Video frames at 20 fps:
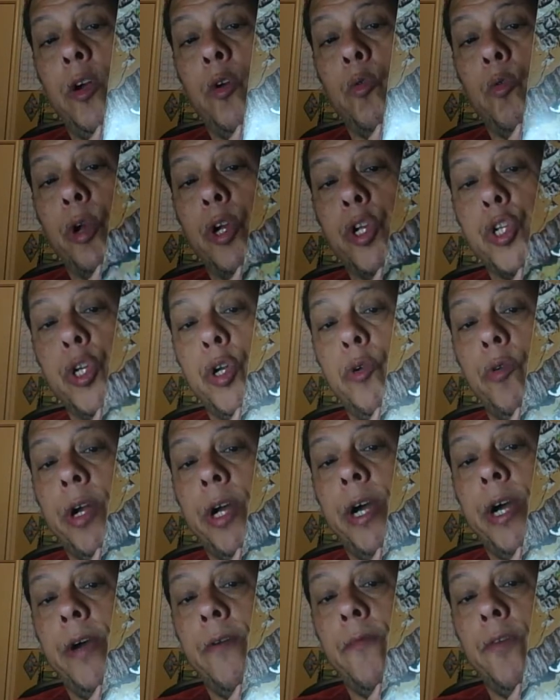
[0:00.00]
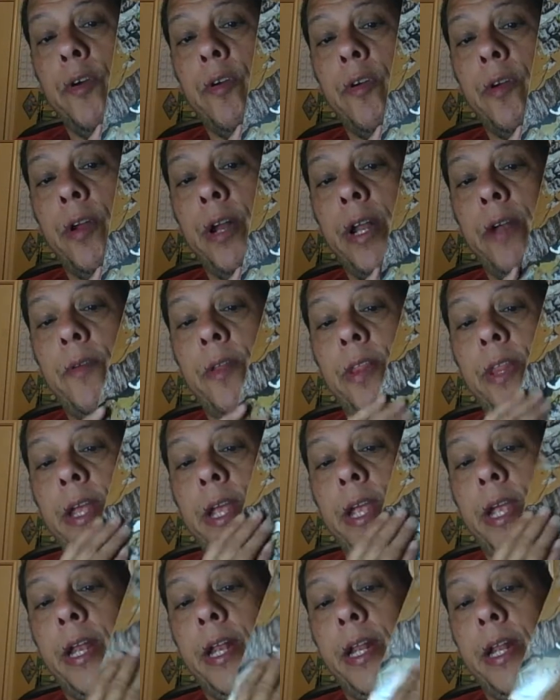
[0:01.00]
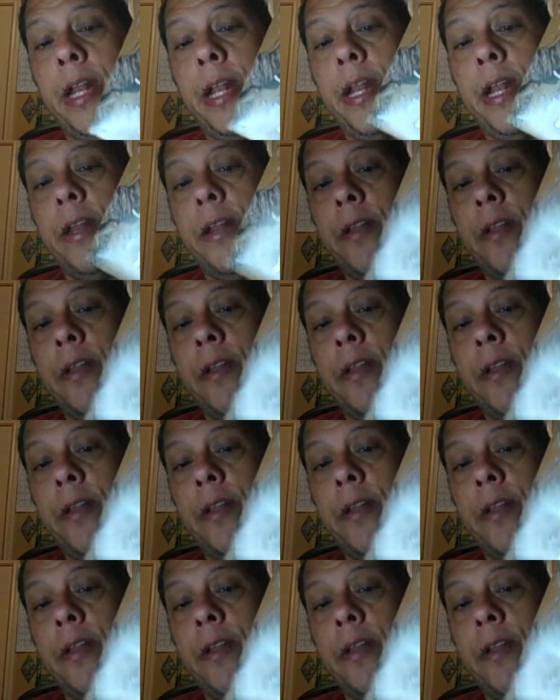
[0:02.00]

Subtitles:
original cover and everything.